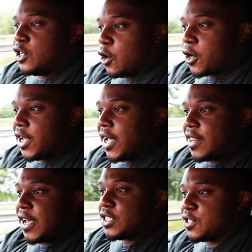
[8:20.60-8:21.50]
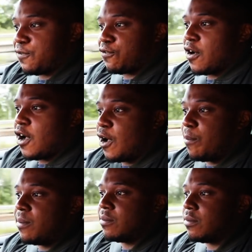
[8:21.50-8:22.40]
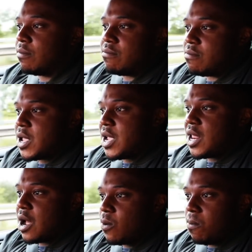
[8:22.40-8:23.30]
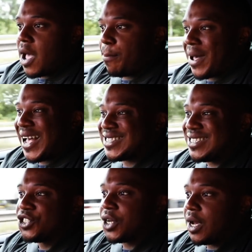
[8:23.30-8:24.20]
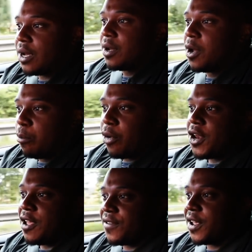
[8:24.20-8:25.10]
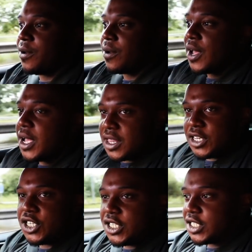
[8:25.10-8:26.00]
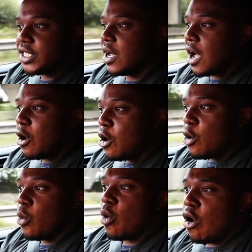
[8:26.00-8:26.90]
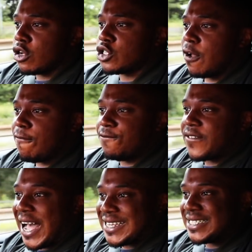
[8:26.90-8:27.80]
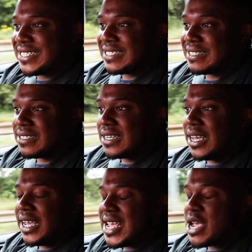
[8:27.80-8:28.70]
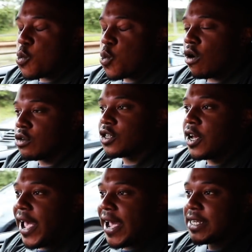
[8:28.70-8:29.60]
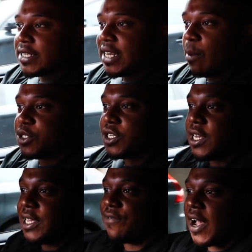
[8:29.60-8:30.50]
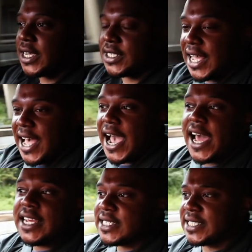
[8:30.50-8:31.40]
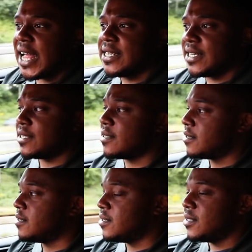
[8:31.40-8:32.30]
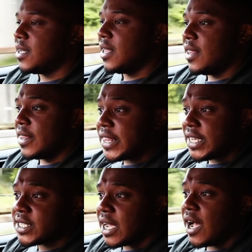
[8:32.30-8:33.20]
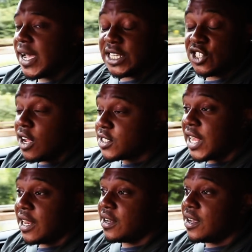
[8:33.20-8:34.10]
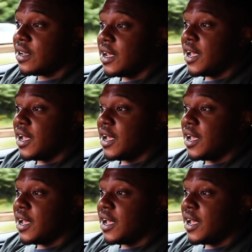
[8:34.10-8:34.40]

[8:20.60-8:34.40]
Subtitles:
looking at this from, you know, a passenger point of view. The GTR was fast. It was exceptionally fast, and it's standard. This car is not standard.